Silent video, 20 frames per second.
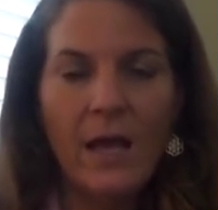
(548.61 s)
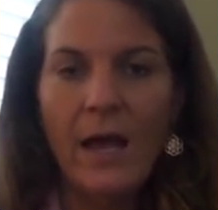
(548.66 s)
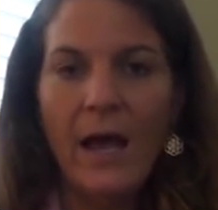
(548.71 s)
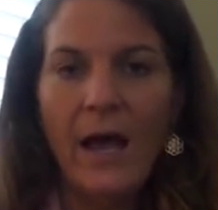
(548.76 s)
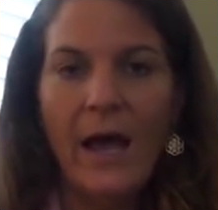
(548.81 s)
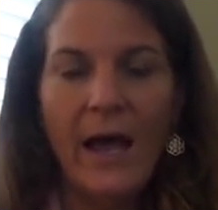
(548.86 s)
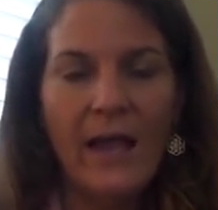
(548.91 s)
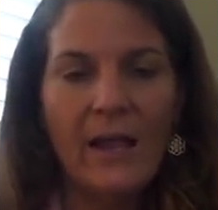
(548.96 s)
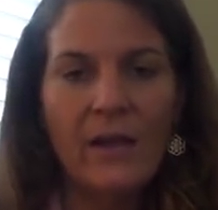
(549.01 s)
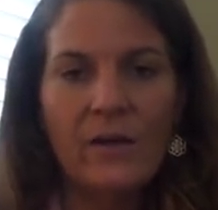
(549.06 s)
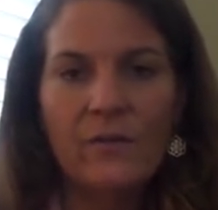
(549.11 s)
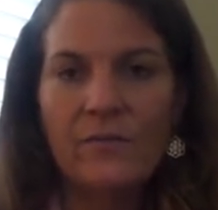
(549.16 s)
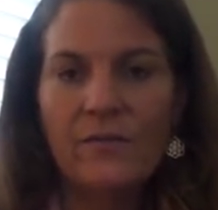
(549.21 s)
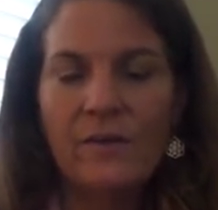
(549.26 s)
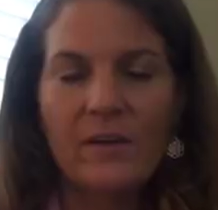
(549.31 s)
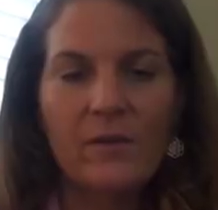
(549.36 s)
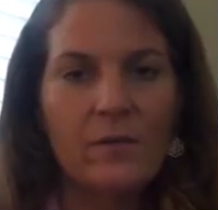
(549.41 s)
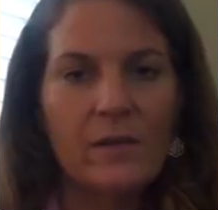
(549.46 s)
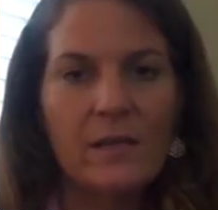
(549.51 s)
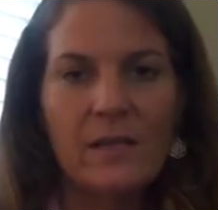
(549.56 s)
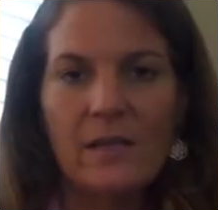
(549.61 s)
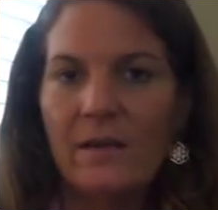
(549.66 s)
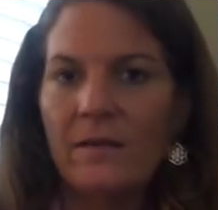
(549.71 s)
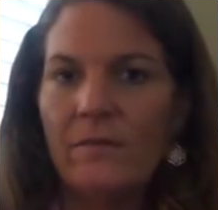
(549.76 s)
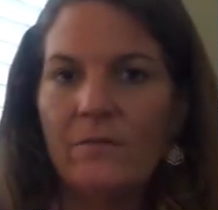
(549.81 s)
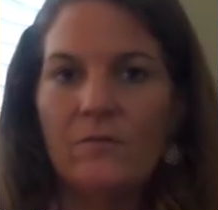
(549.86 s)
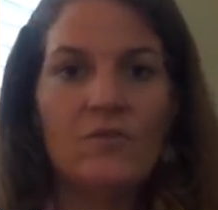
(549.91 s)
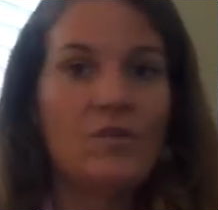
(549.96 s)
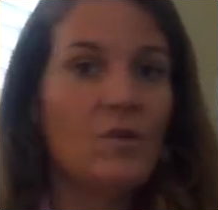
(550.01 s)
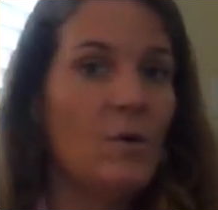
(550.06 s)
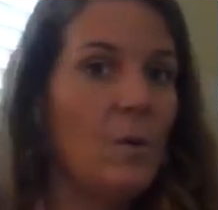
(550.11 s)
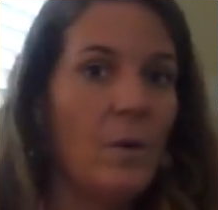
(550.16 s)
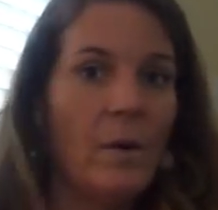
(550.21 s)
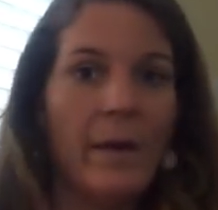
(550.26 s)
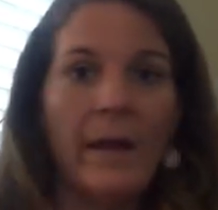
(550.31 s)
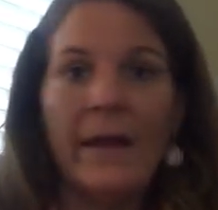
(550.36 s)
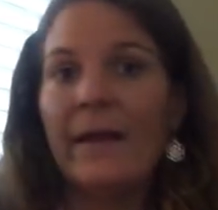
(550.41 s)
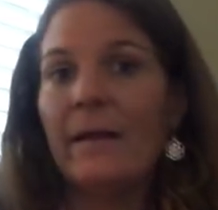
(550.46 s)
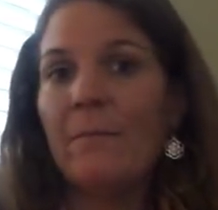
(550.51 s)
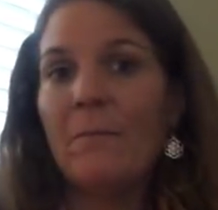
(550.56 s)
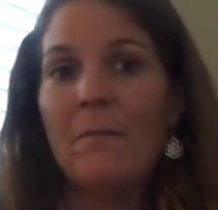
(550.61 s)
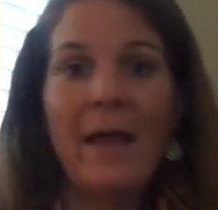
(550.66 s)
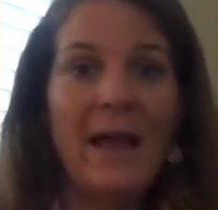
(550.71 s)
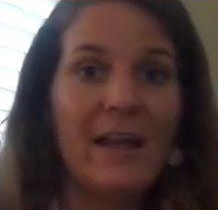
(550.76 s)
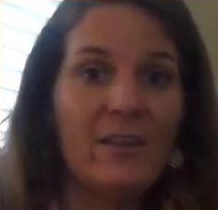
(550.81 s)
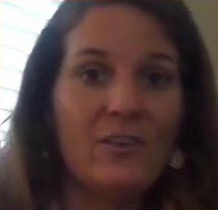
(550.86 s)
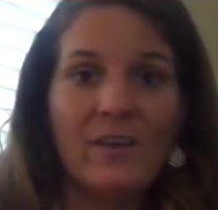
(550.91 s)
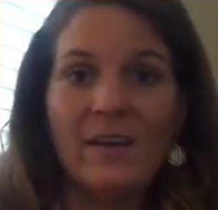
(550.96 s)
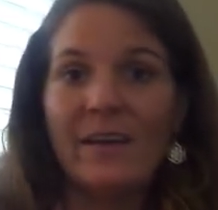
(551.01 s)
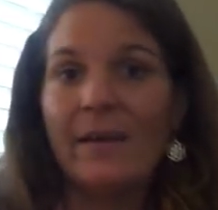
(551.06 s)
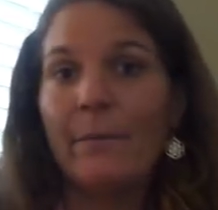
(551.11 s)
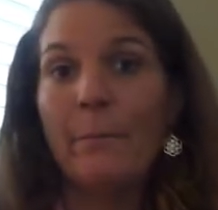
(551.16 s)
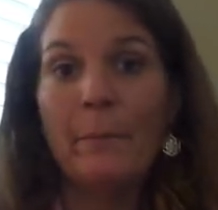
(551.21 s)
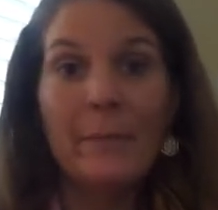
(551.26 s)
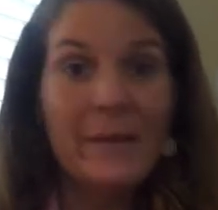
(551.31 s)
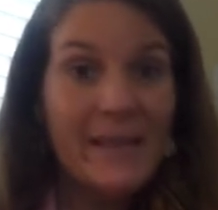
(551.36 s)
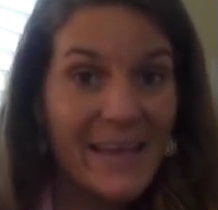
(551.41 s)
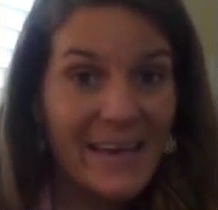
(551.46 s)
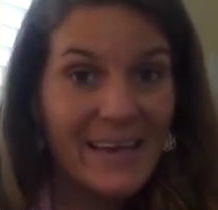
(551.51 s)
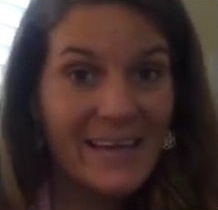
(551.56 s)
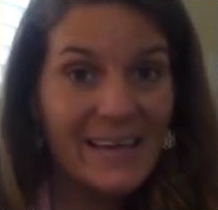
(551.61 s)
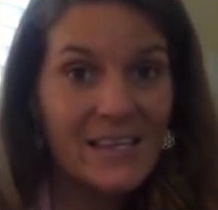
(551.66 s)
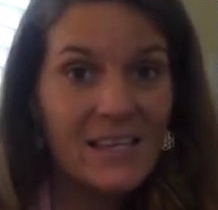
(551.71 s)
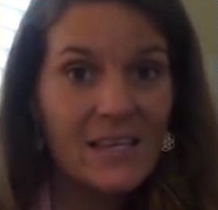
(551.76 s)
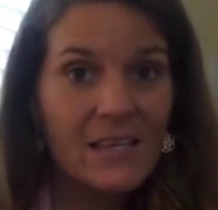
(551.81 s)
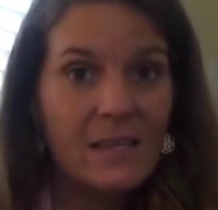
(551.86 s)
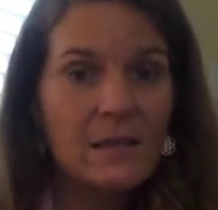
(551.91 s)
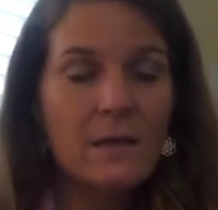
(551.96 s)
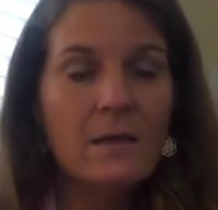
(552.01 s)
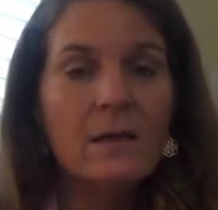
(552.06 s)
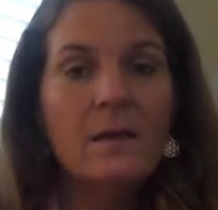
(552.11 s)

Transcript: higher frequency of joy and magic and bliss.